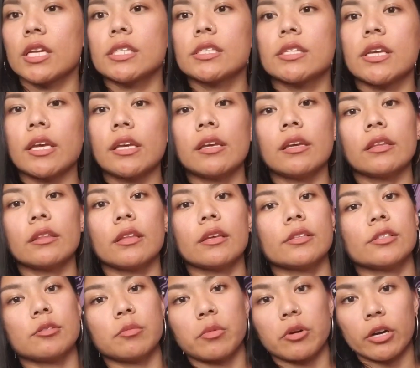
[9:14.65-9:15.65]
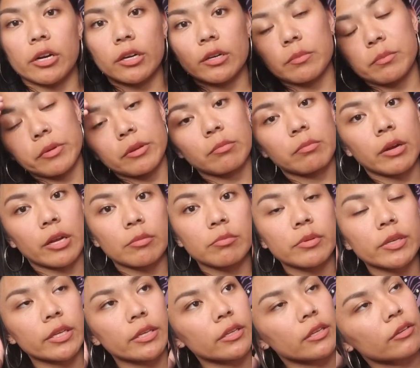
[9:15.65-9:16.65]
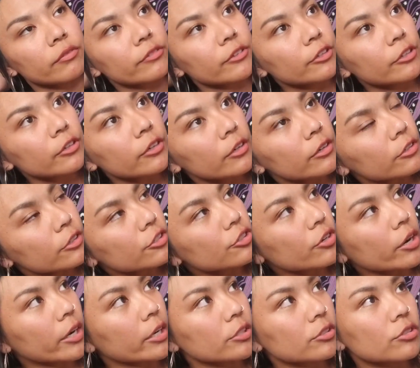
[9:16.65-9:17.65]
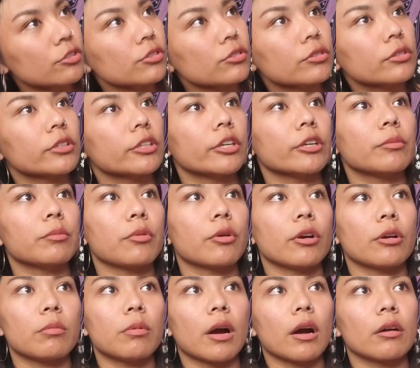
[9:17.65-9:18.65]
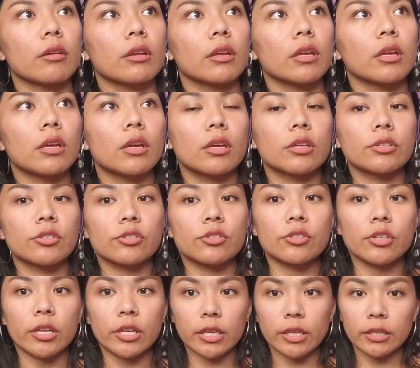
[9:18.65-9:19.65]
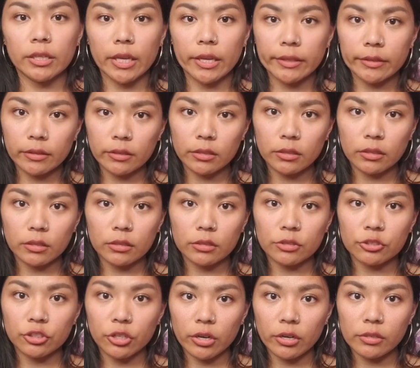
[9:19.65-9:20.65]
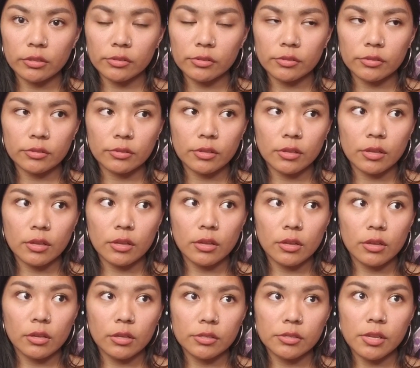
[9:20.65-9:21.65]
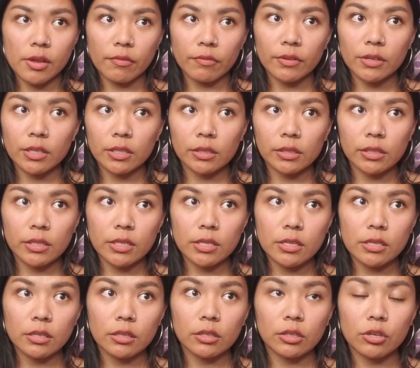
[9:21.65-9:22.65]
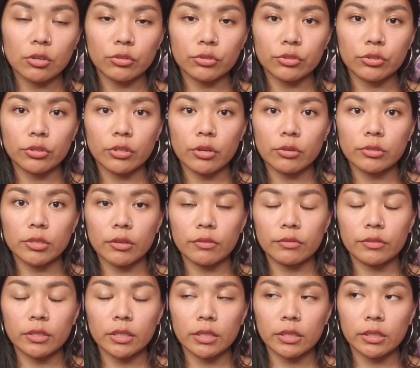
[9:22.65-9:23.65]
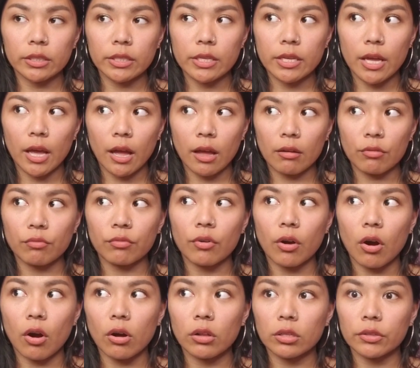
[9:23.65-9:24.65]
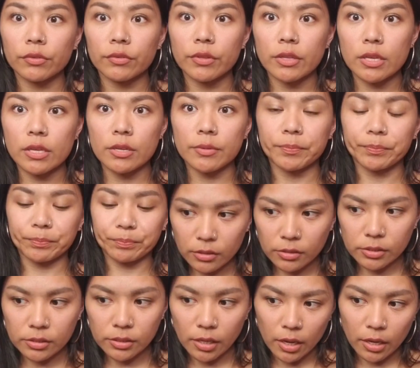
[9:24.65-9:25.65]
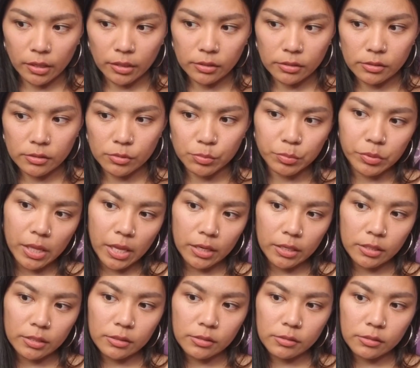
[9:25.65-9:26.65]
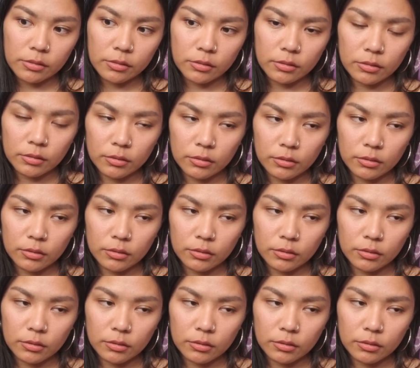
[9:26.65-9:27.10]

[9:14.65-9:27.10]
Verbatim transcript: taking things apart bit by bit. If you're trying to learn more about studying natal charts, definitely go slow. Definitely have all of the signs, planets,